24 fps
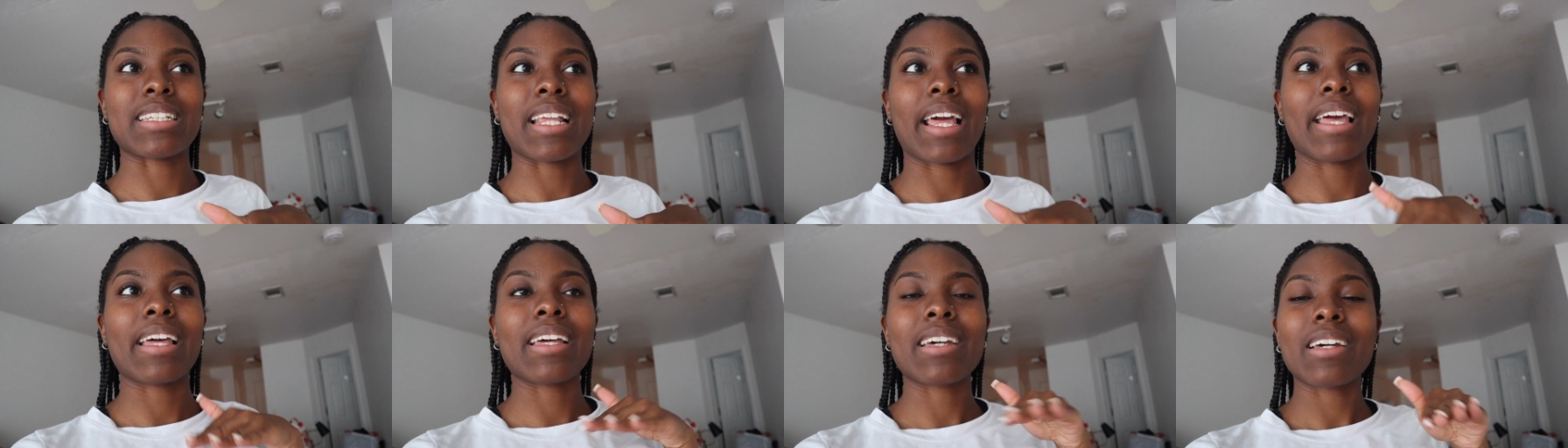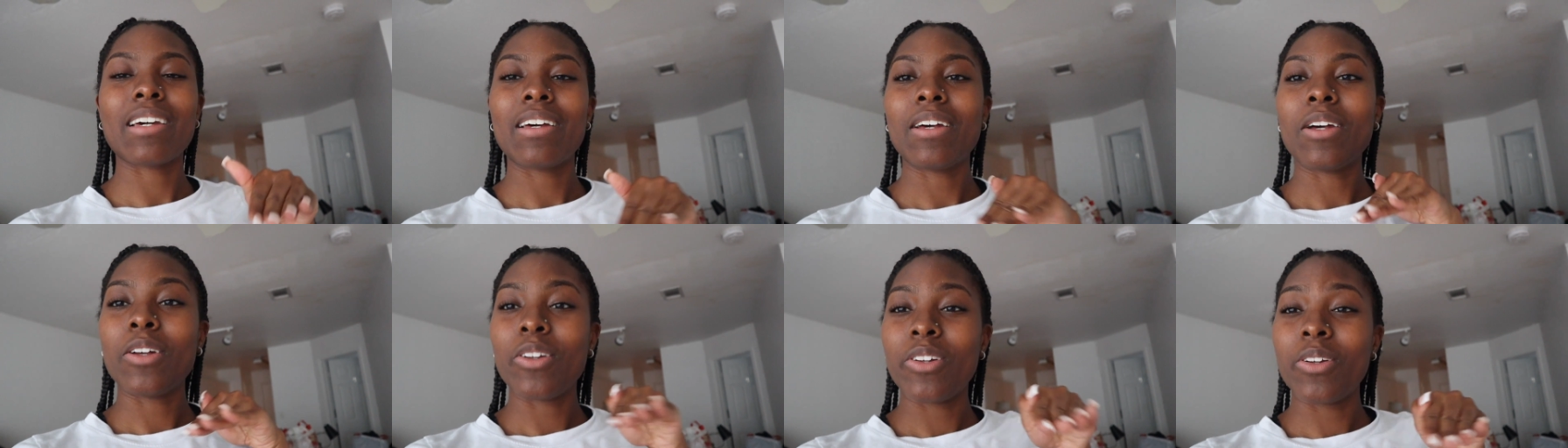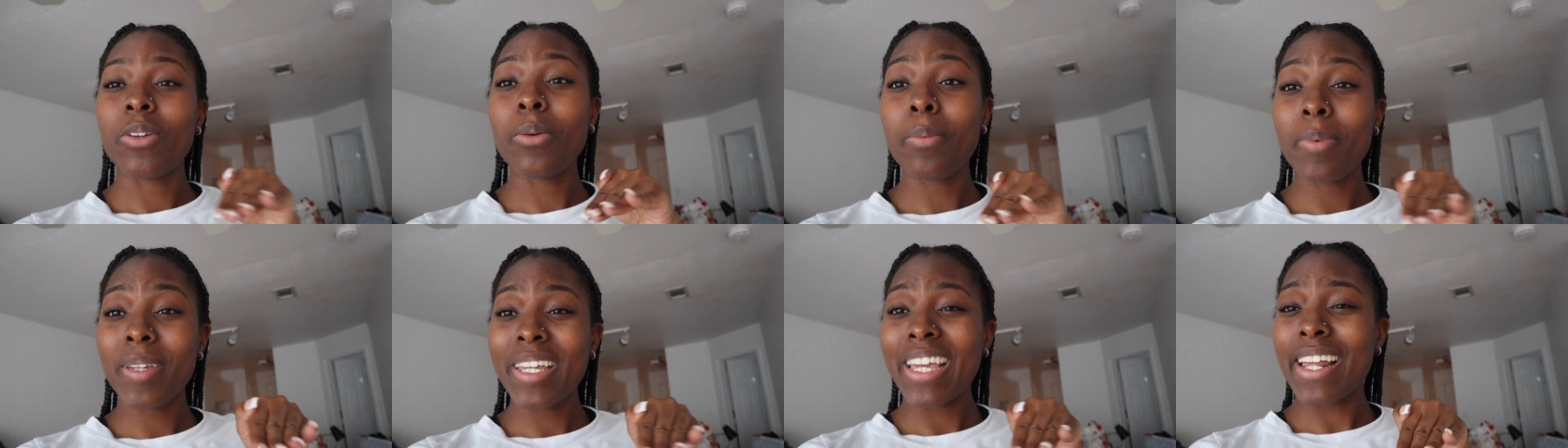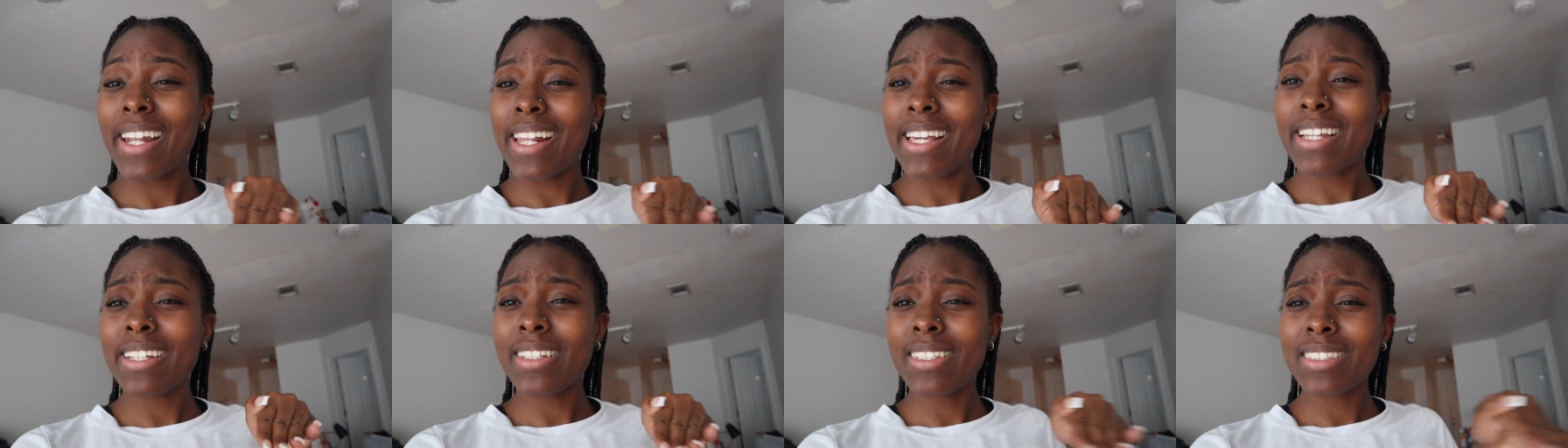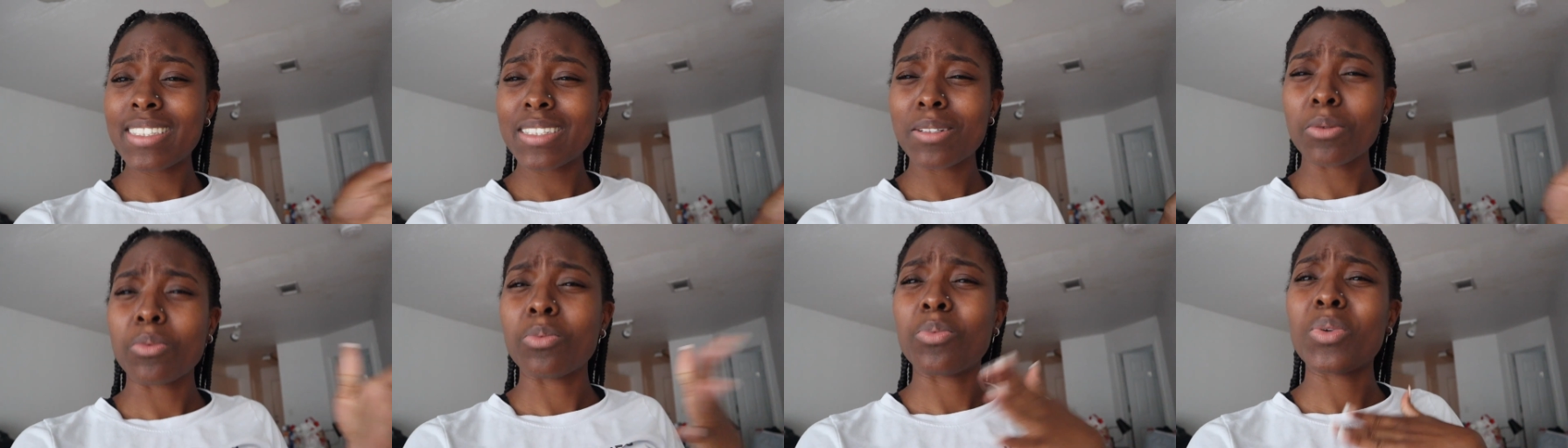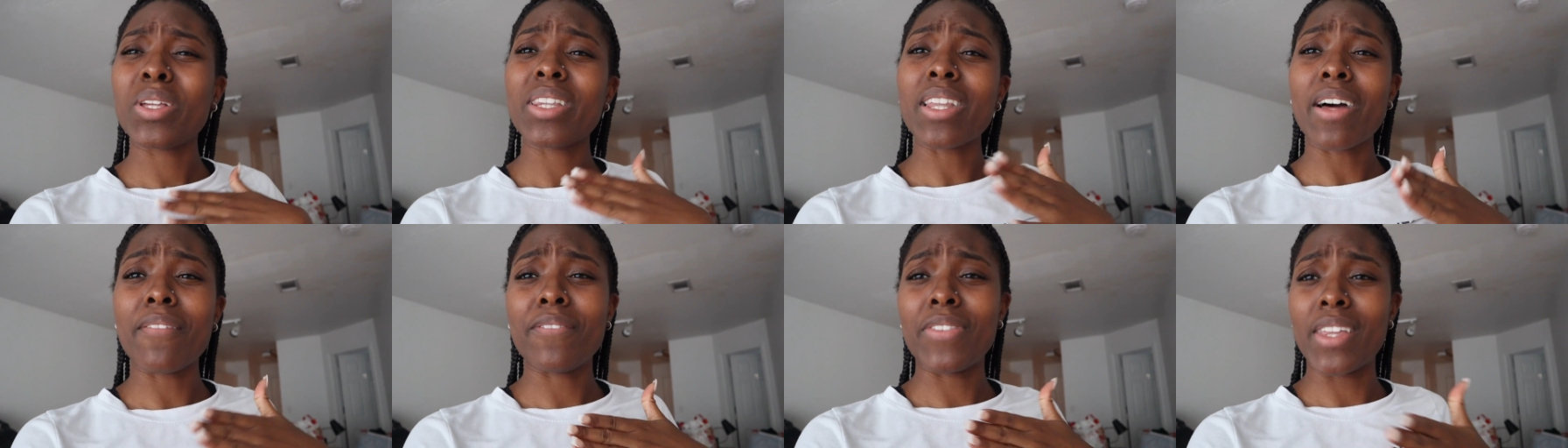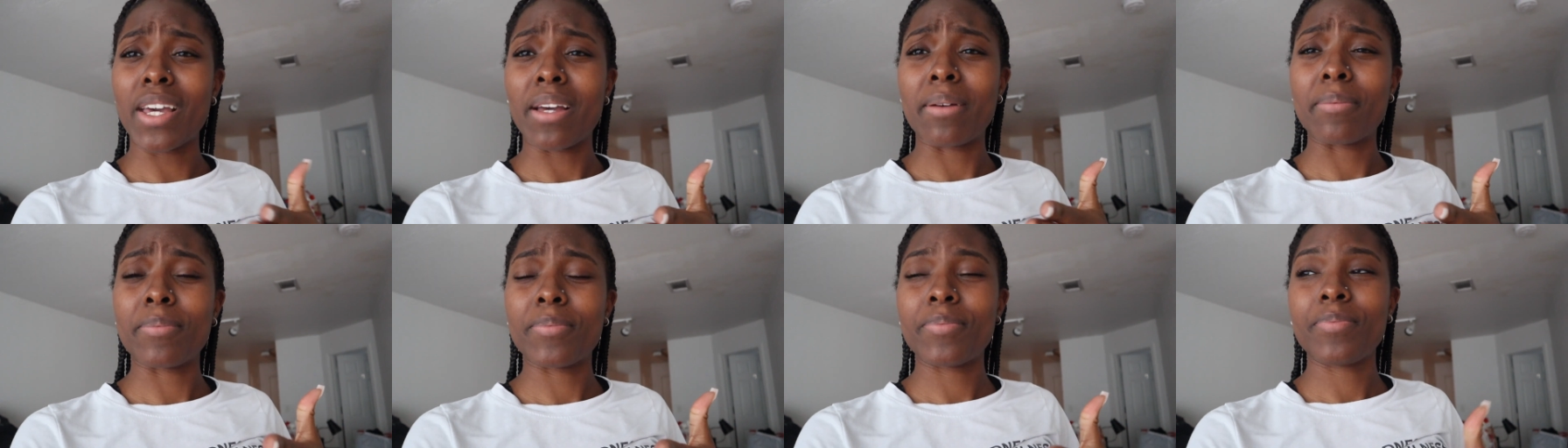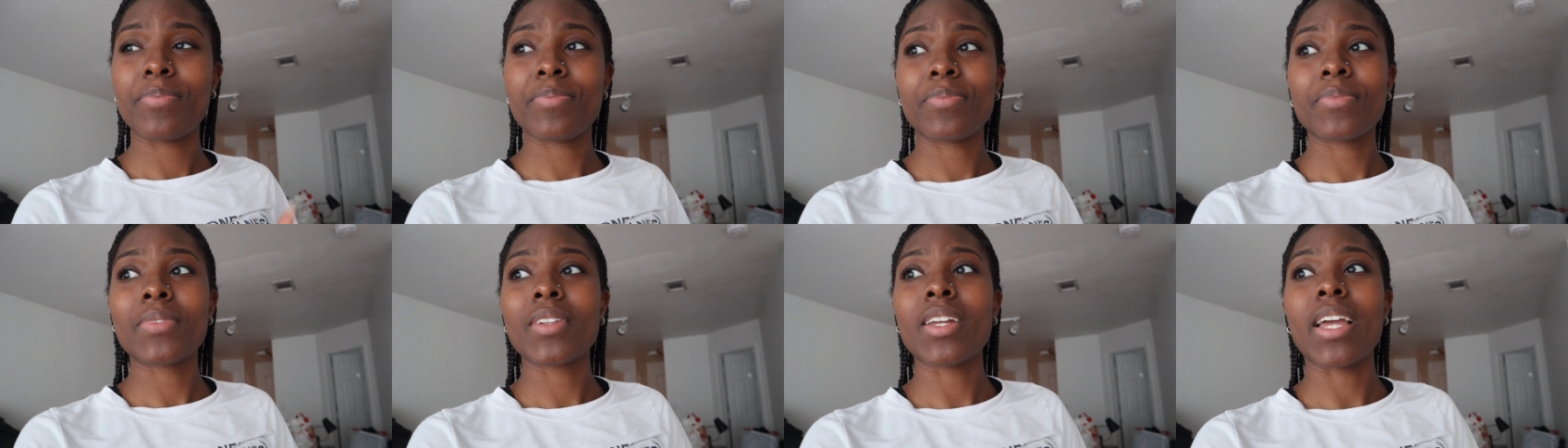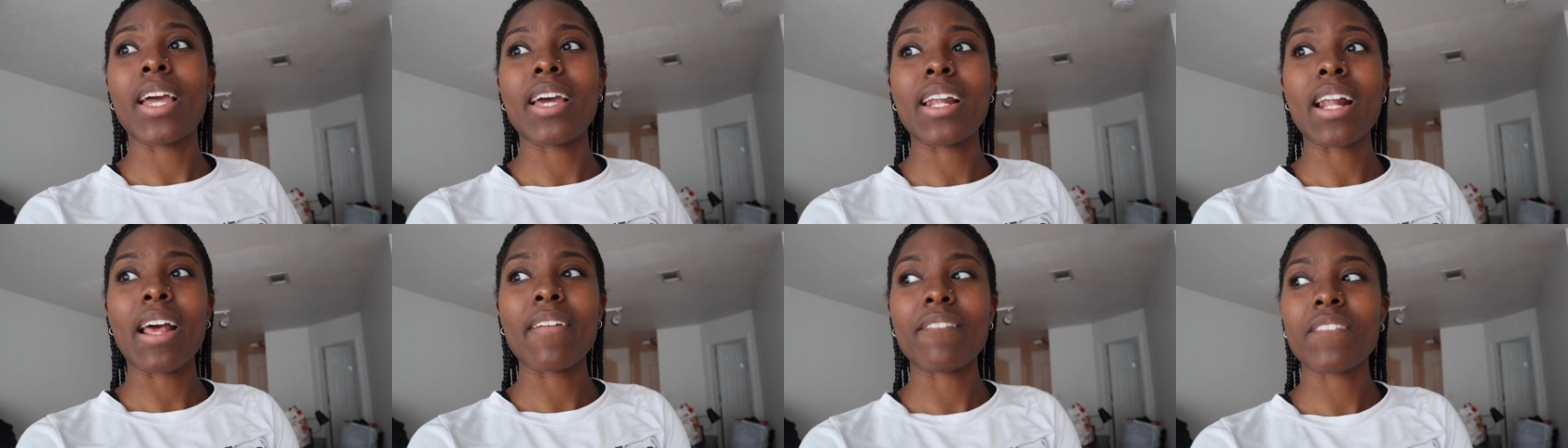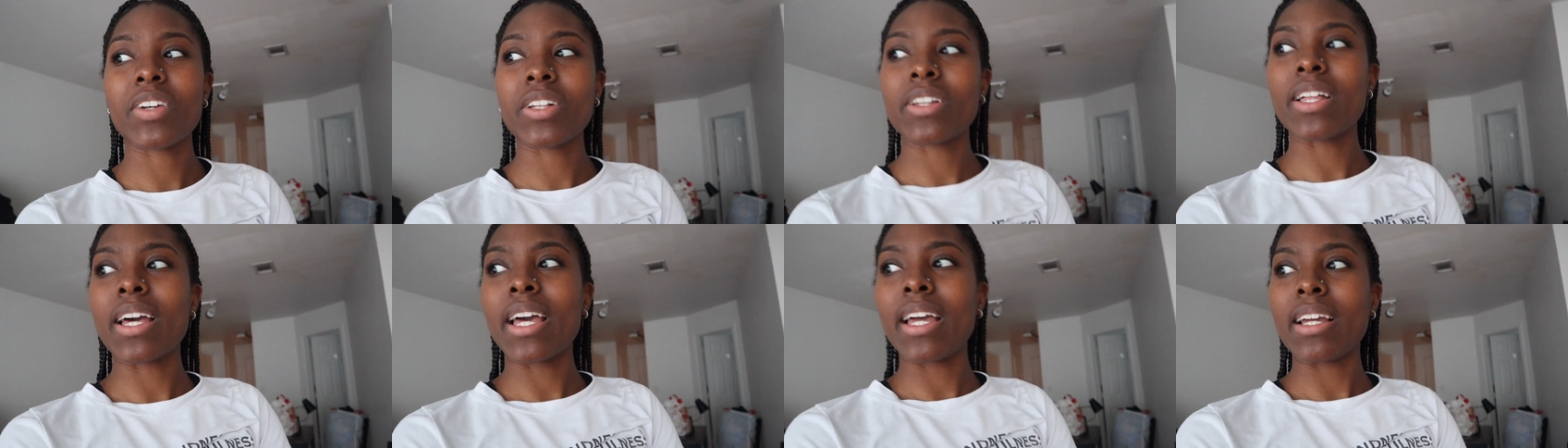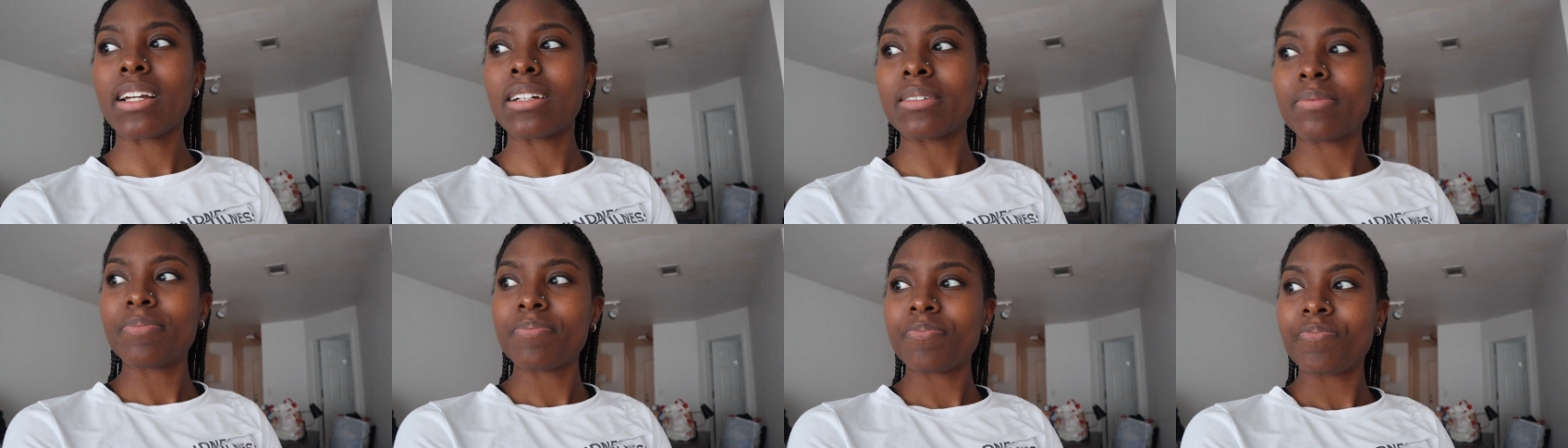Like, new beginnings, we love them. And I feel like